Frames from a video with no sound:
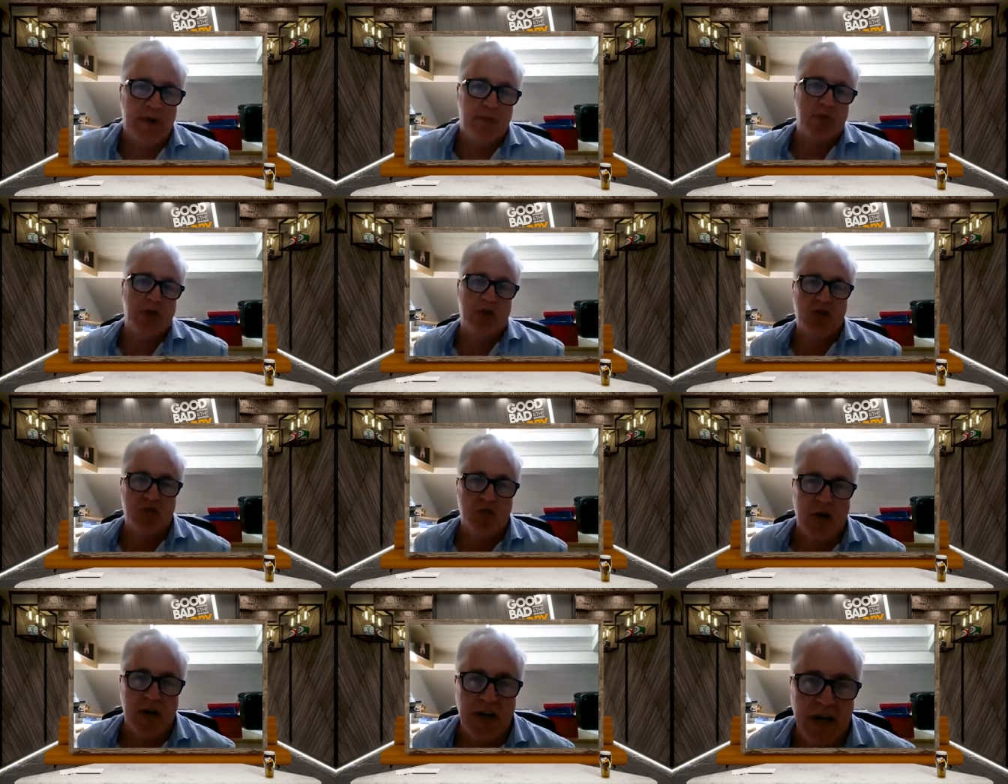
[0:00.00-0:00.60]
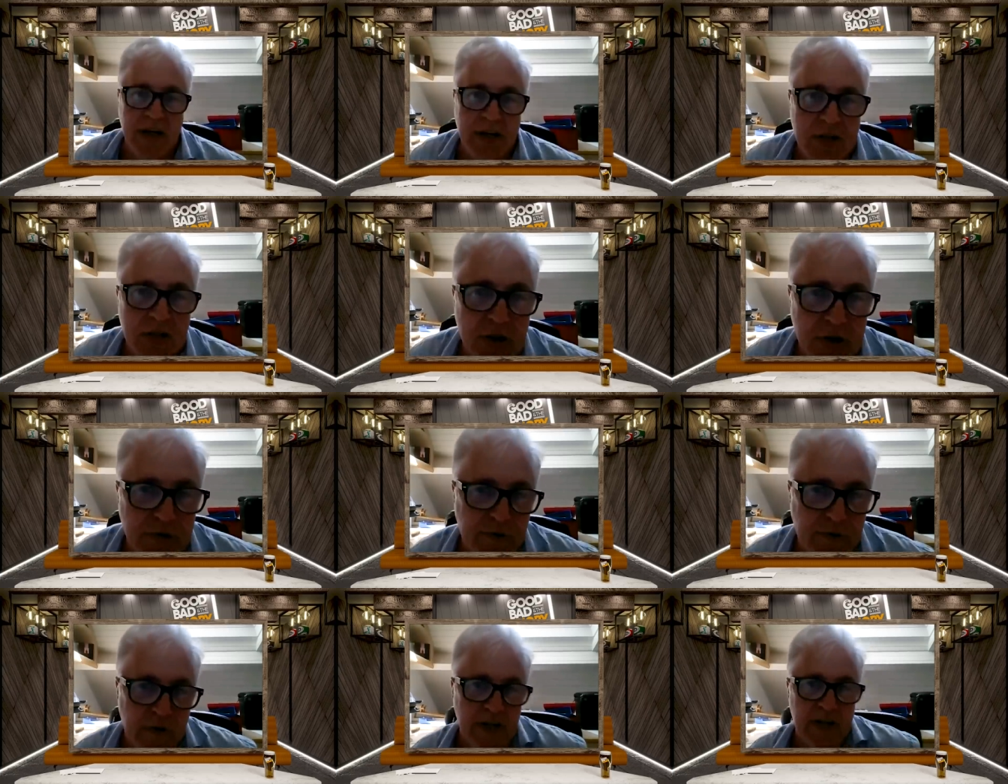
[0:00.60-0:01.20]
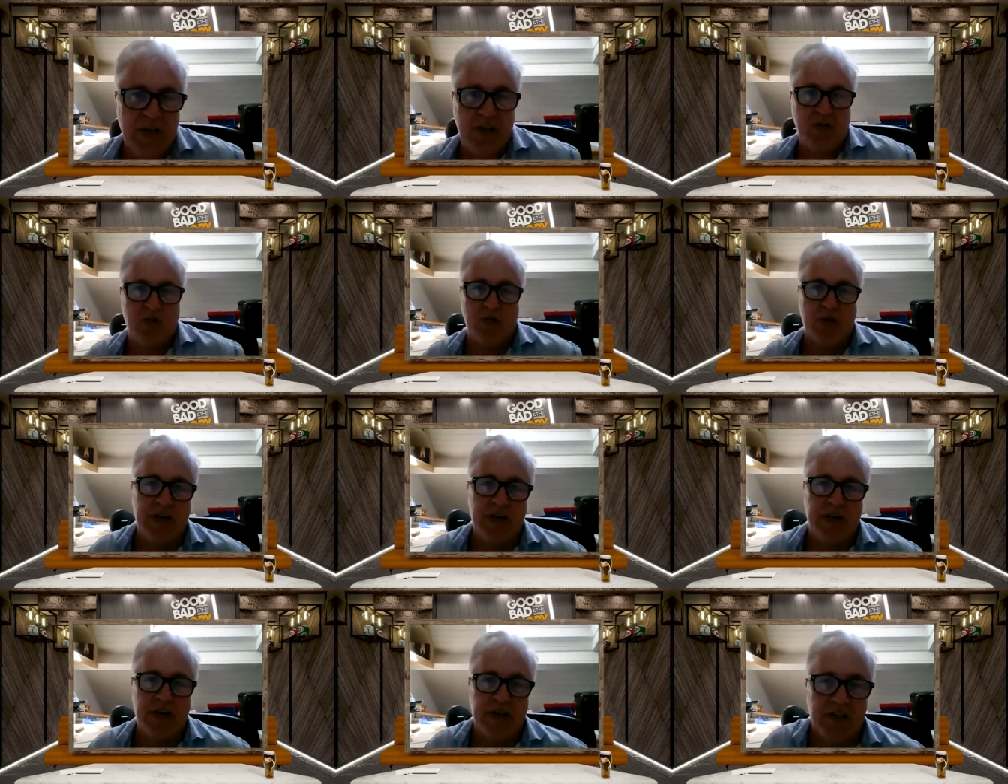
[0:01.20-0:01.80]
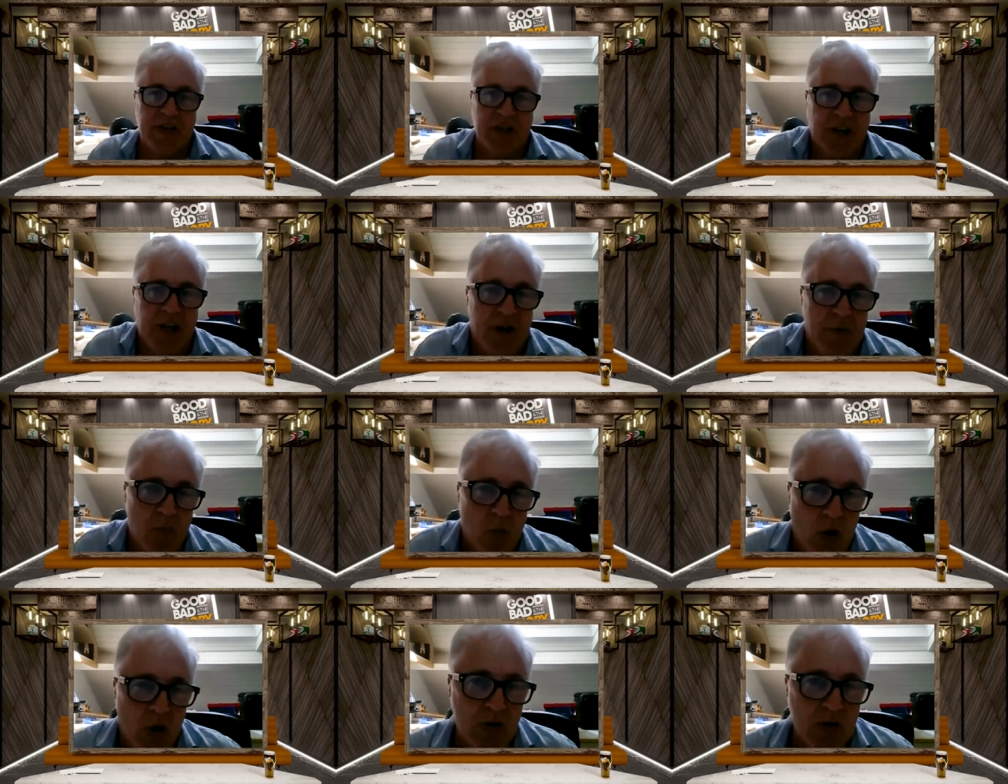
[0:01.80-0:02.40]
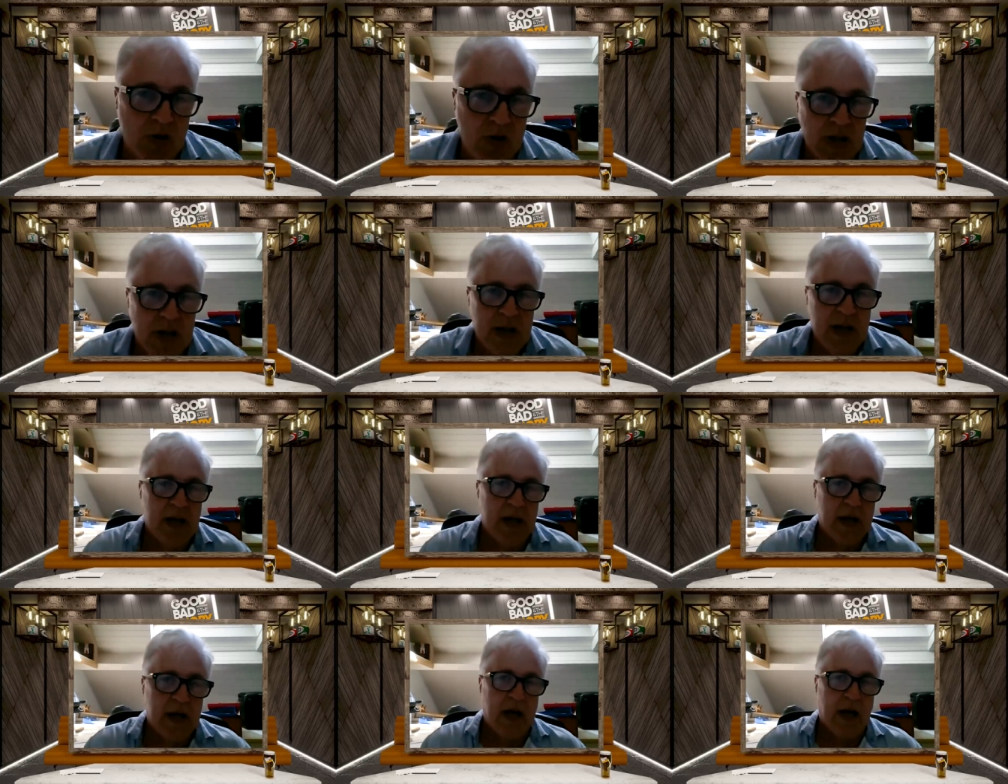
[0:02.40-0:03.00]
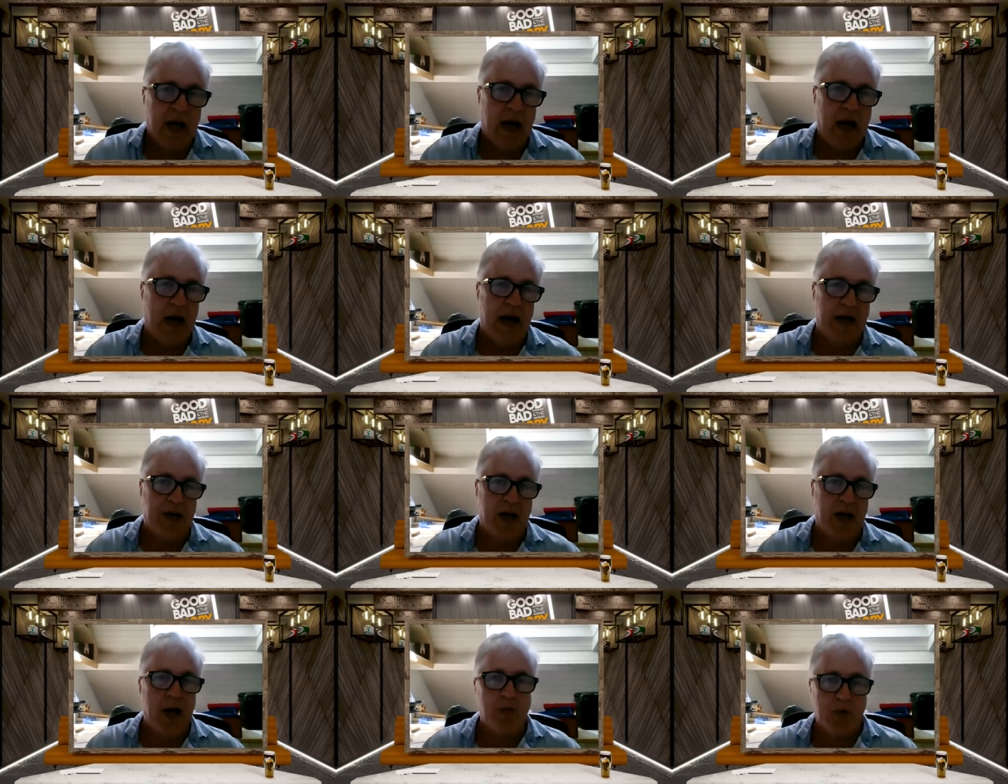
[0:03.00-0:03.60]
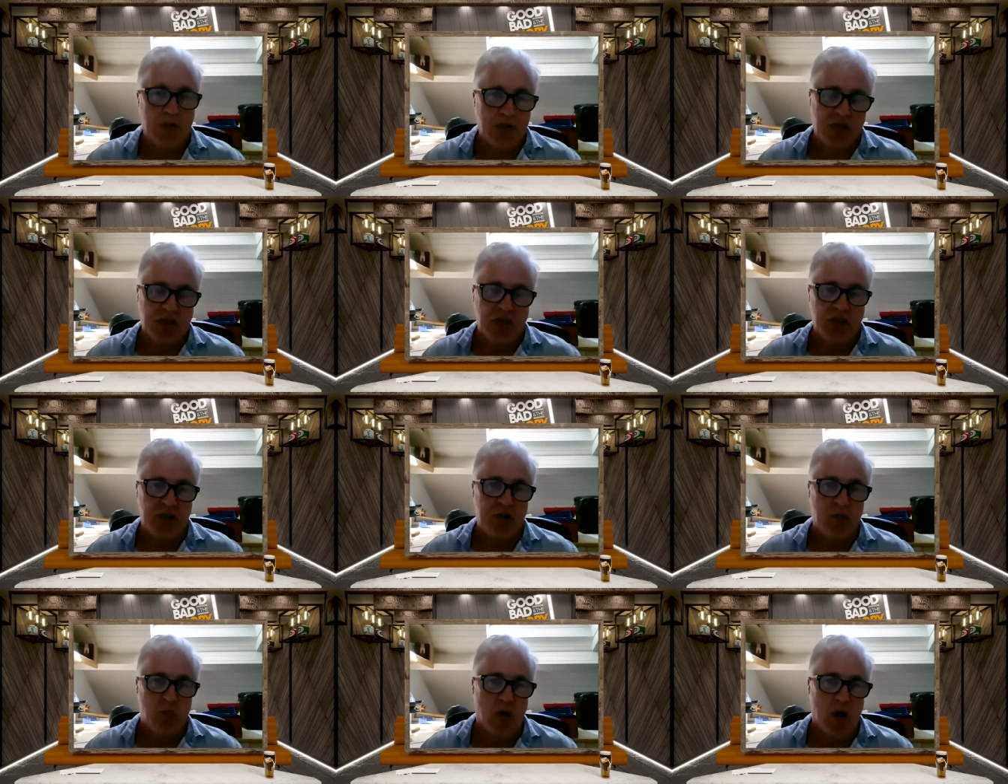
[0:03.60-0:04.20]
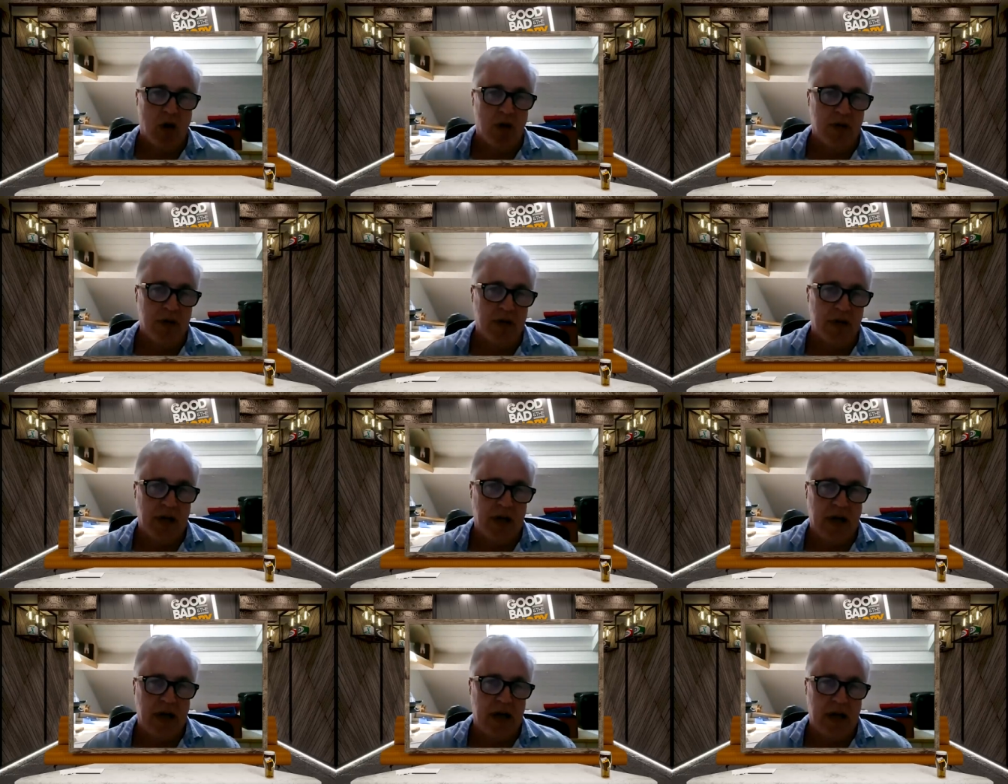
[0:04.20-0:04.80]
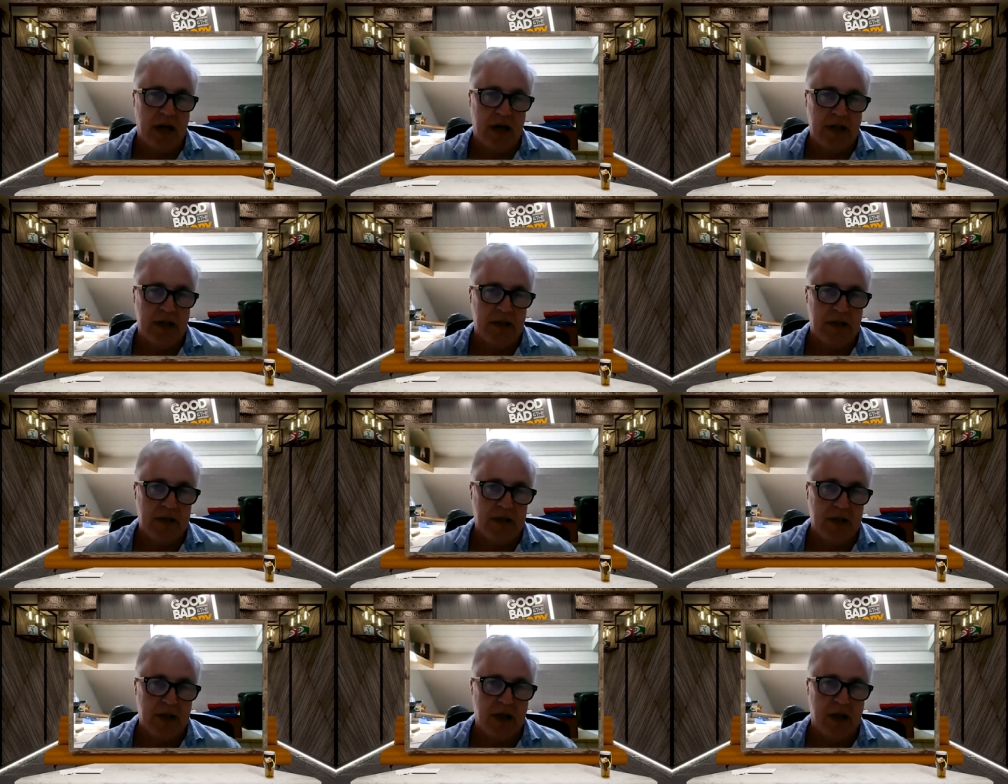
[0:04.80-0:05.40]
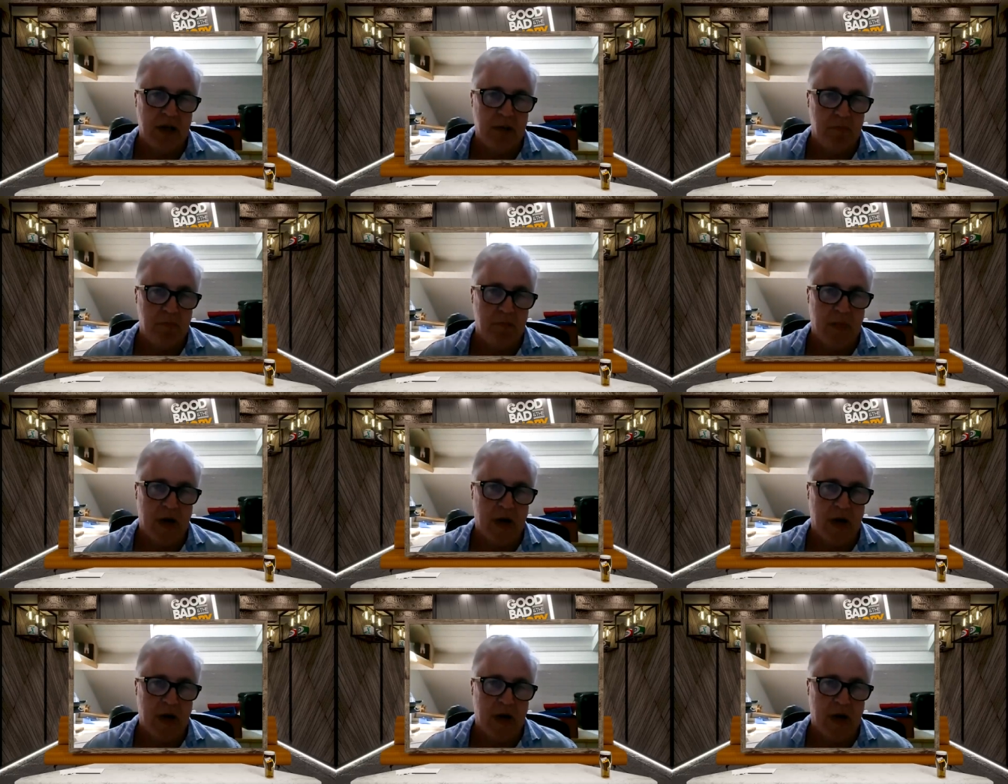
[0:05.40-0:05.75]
into Fleet Street as it then was, and I was 31, and